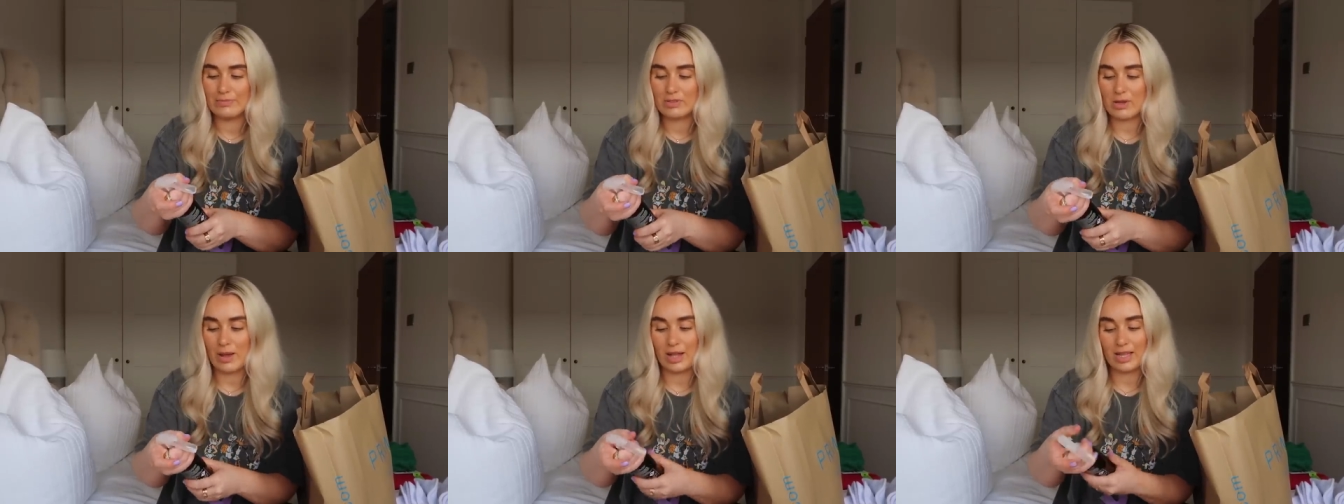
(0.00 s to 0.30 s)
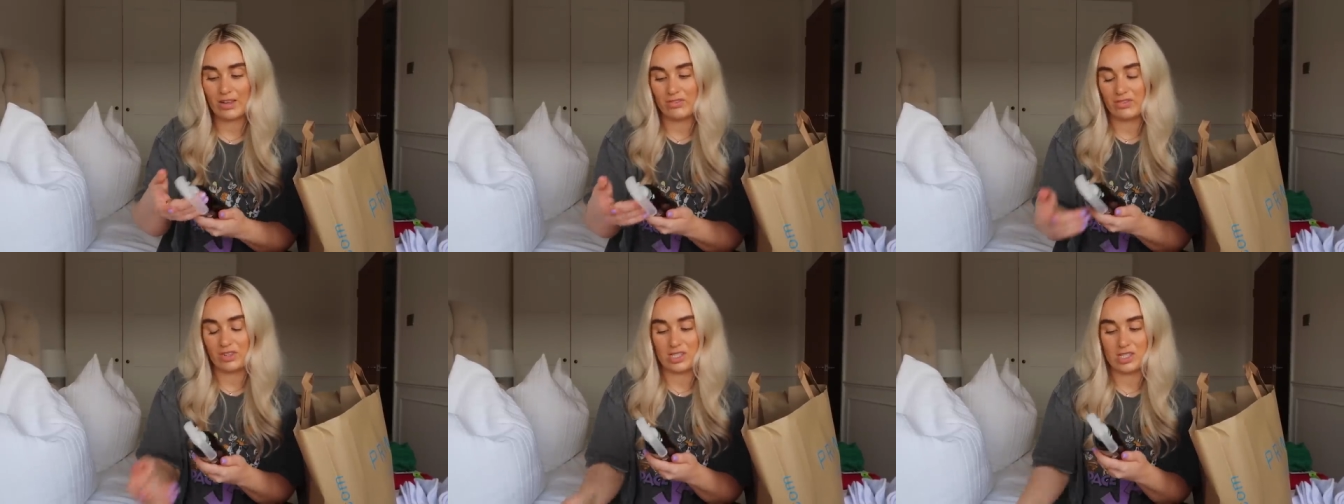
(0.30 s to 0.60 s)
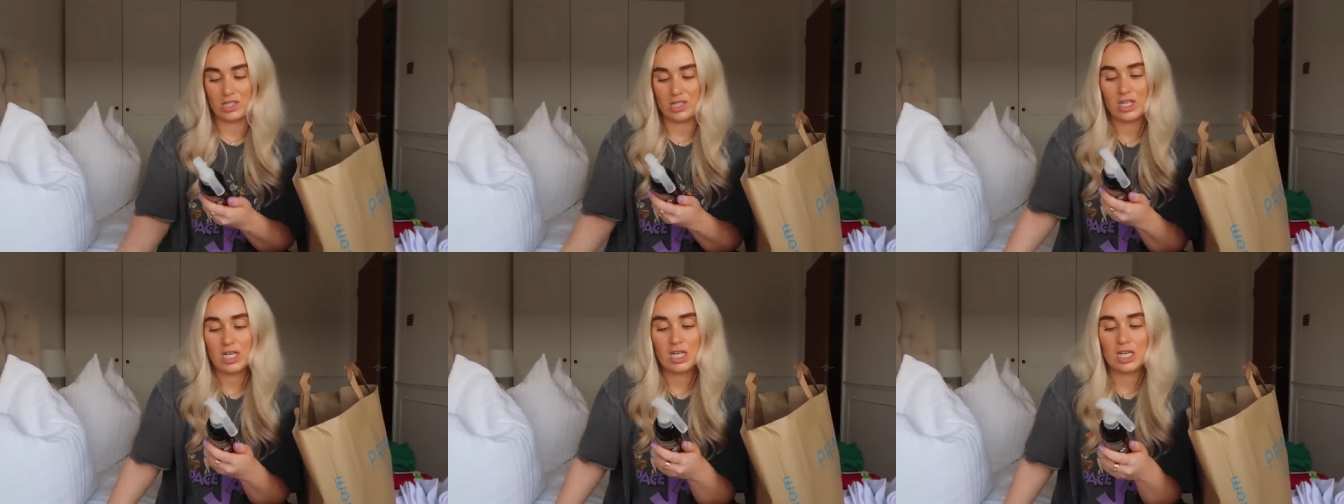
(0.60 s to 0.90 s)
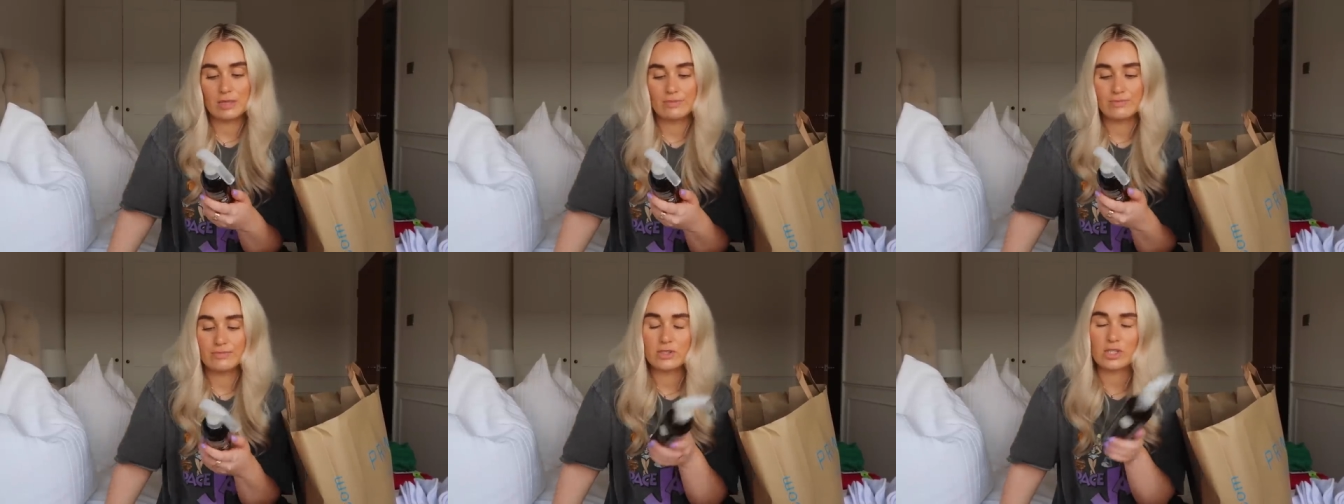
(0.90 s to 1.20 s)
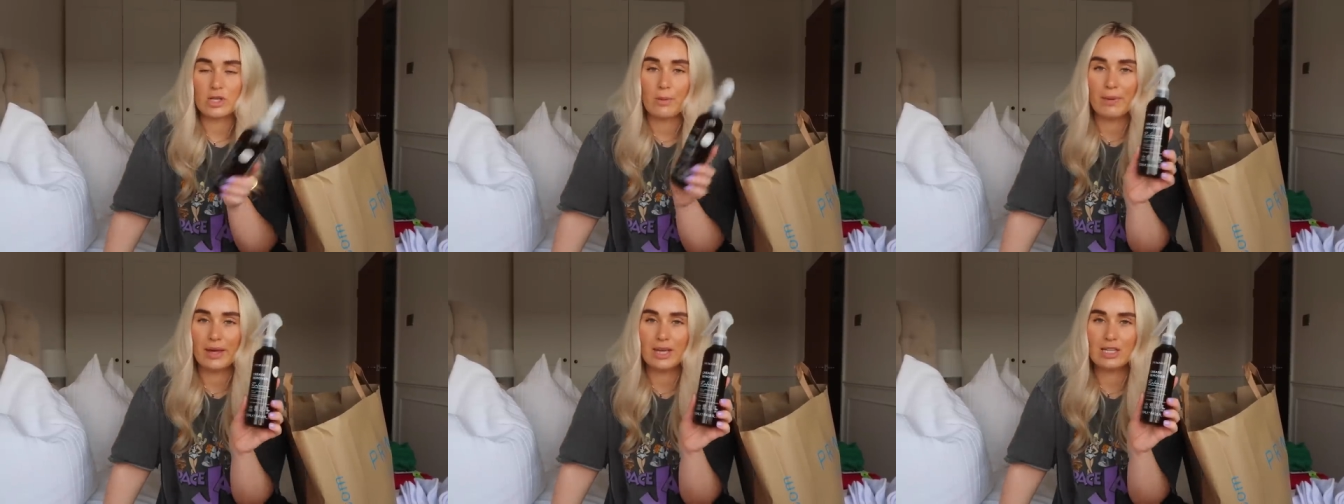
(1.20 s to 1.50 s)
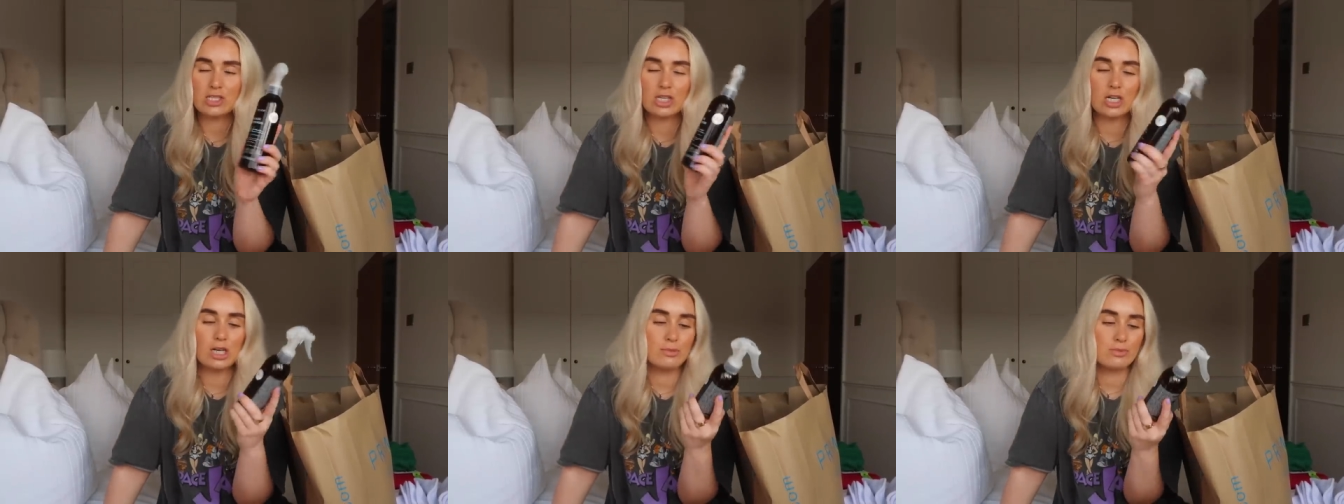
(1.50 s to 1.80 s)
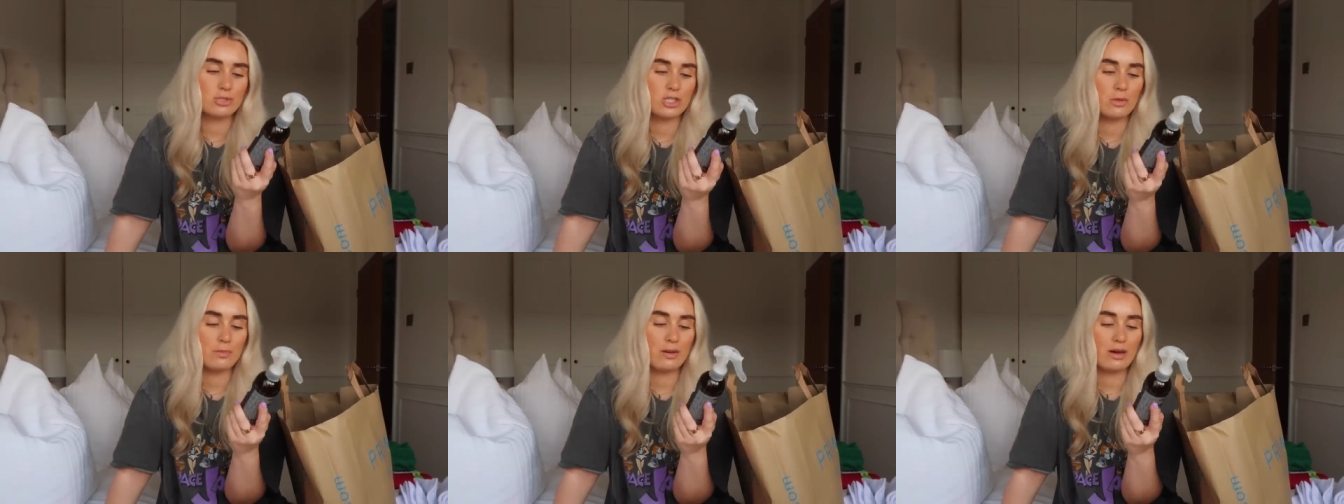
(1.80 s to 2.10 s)
So I'll give this a go. So I picked it
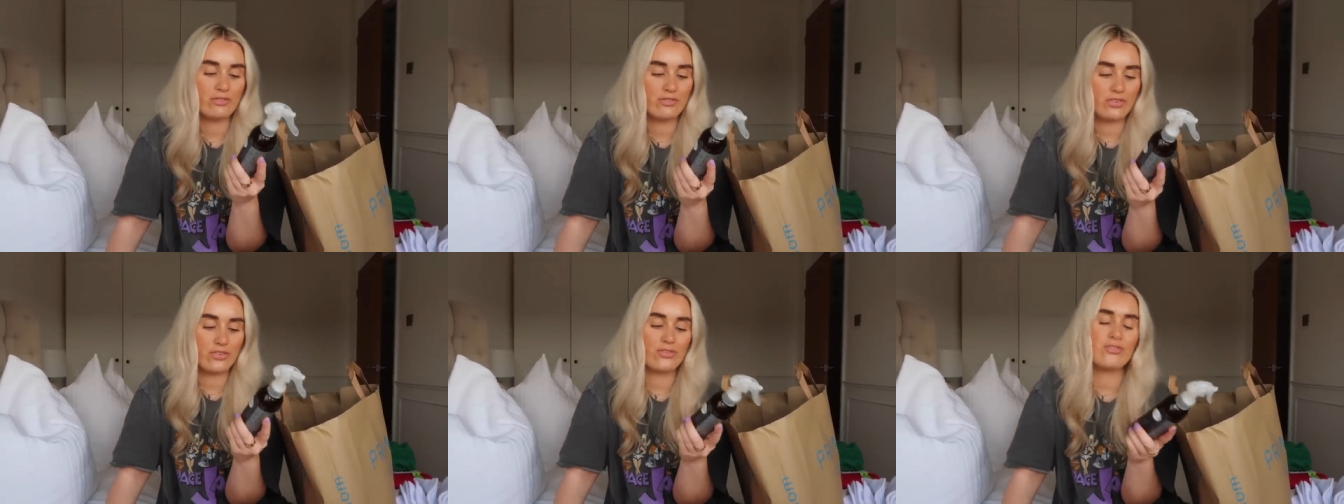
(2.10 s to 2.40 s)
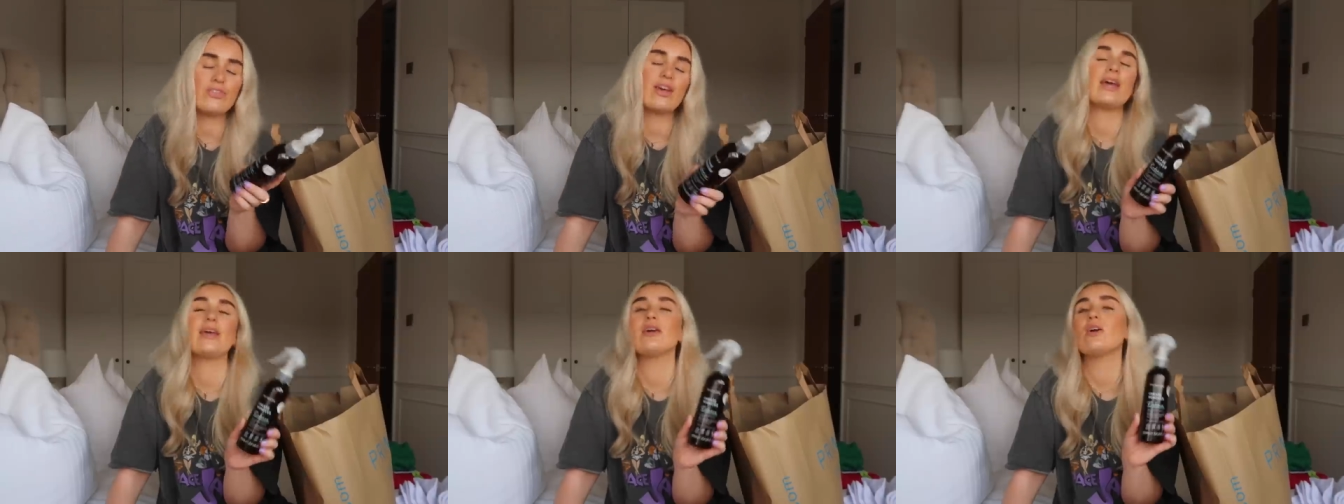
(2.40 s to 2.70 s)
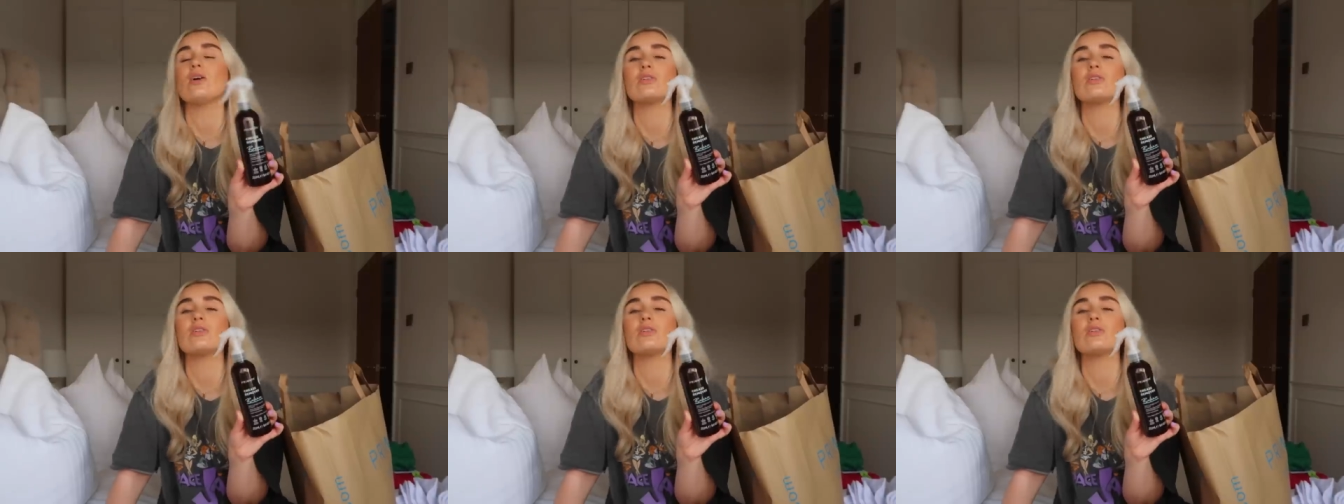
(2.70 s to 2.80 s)
up, £2.50,